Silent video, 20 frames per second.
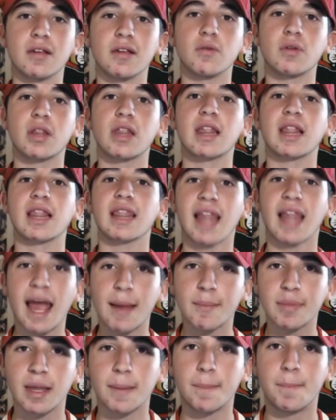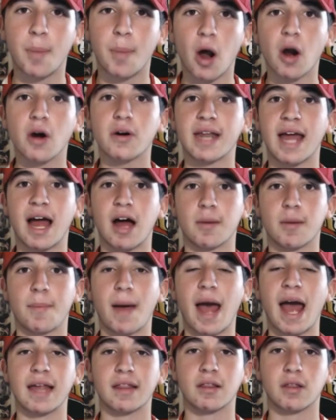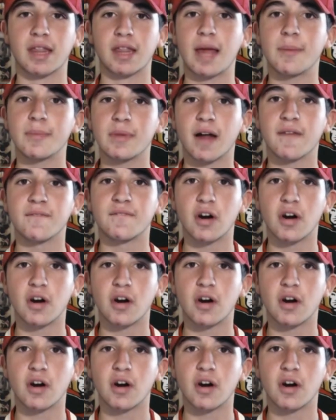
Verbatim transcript: who slams it bar down past Semyon